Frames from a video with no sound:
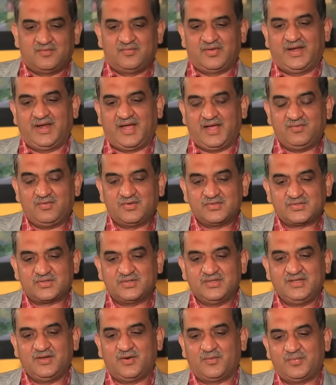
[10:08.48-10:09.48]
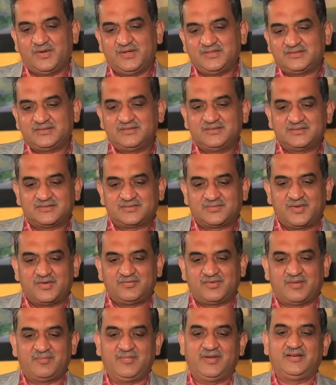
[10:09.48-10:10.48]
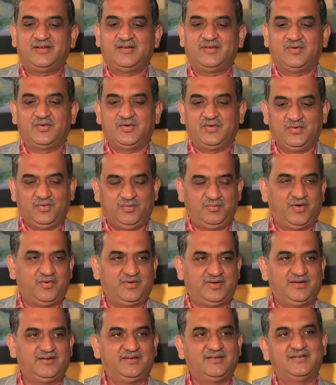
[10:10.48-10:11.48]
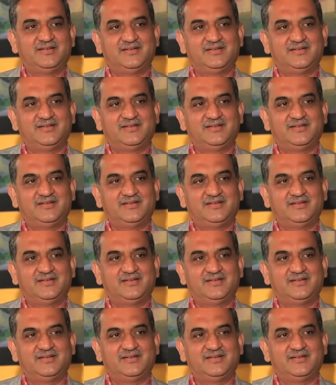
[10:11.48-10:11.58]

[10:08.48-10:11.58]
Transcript: When I was on the operations, my family did not know about it.